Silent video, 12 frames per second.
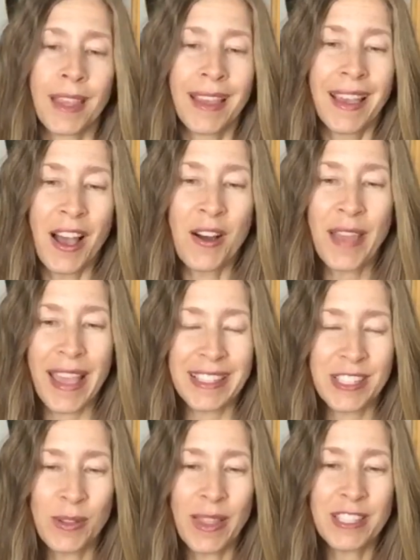Okay,
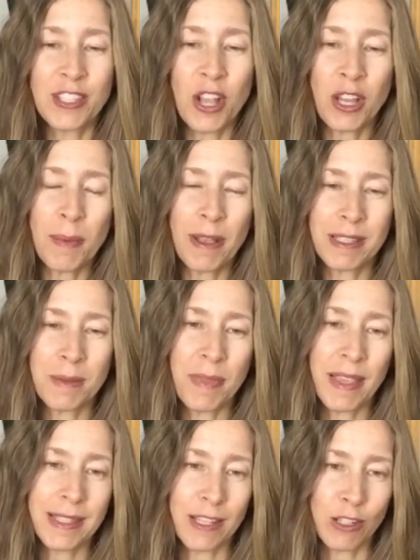so let's talk about some
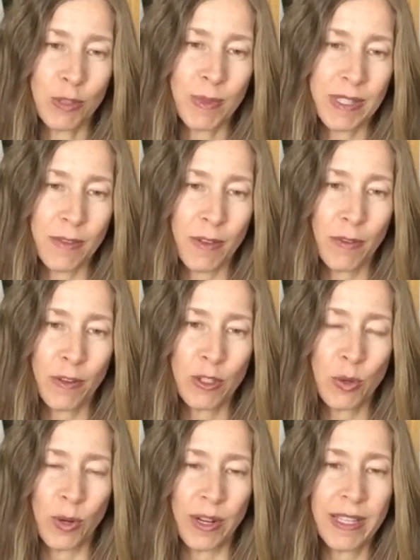things that are specific for
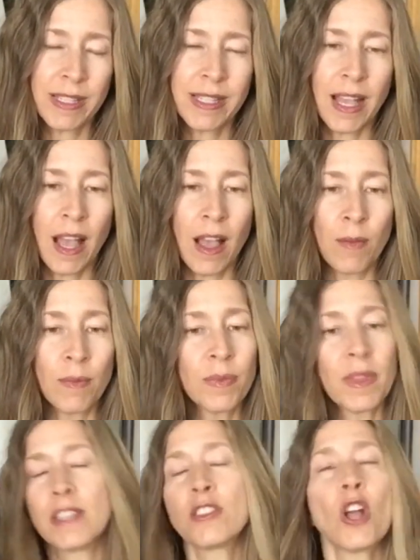Taurus.
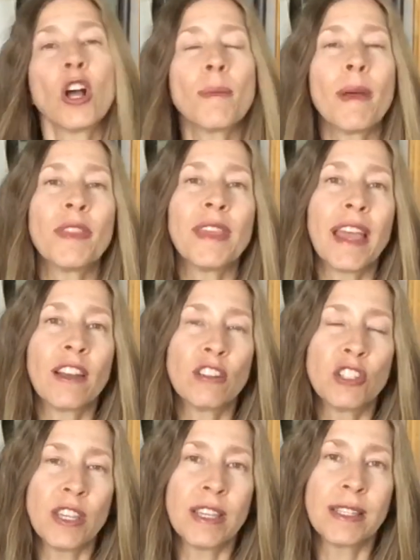Let's talk about the
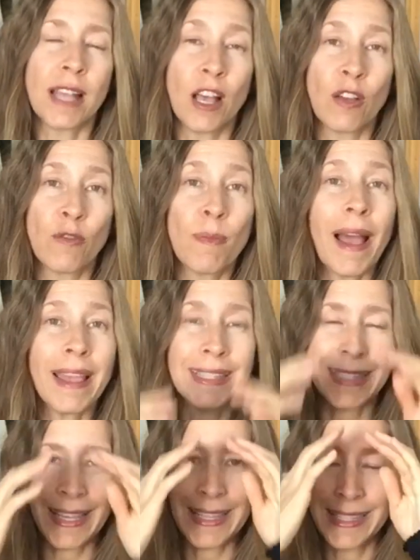energies of
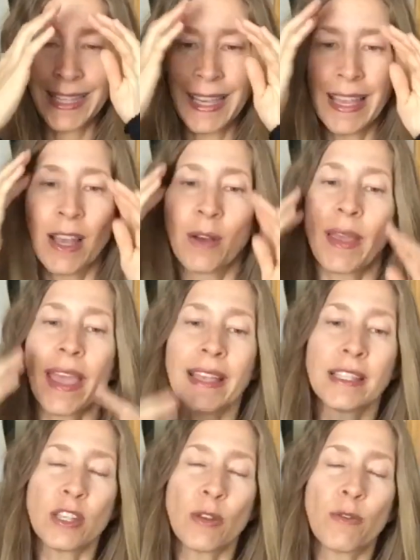Pisces. Okay,
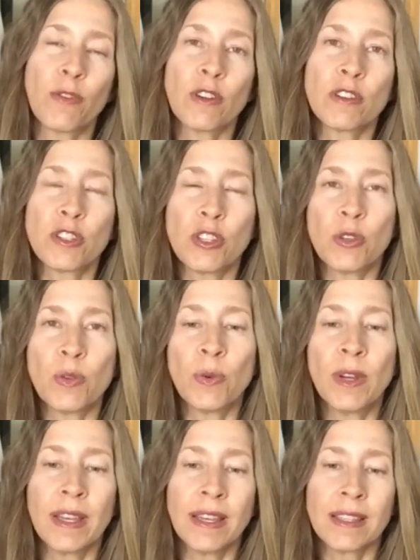so first to
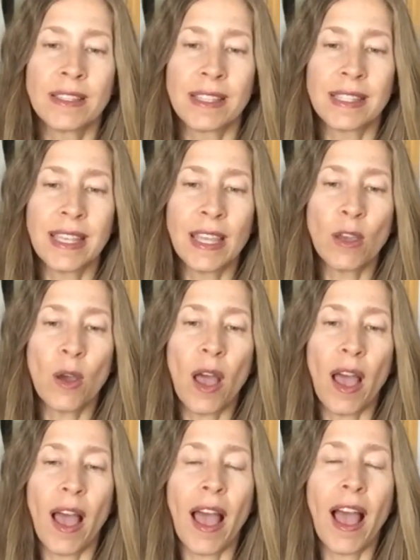see
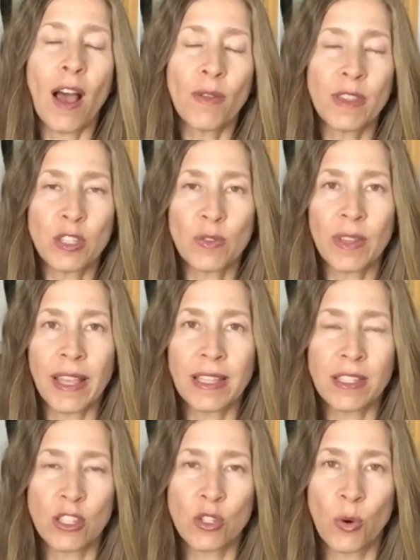how this
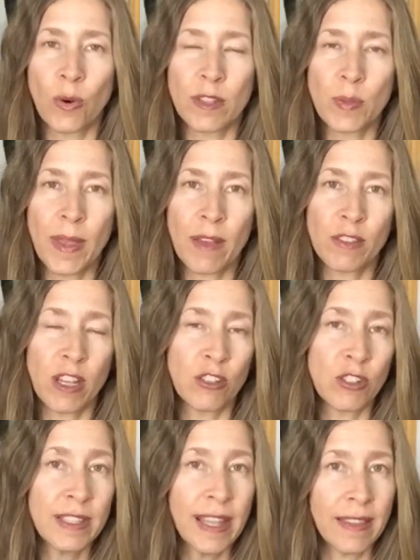relates to Taurus, we have to
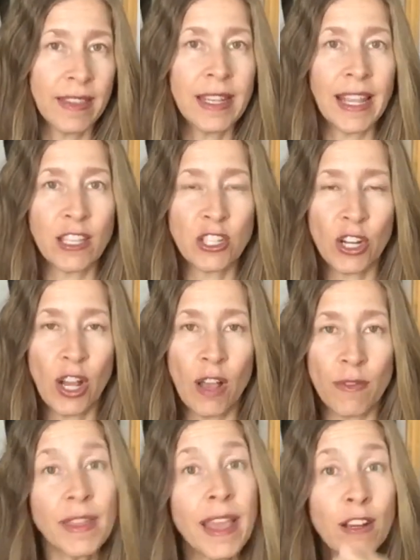understand the nature
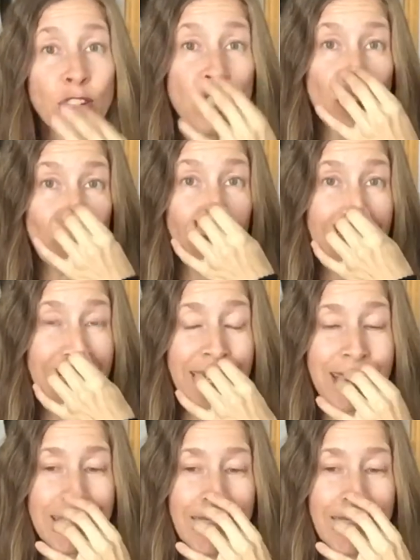of the energy of Pisces,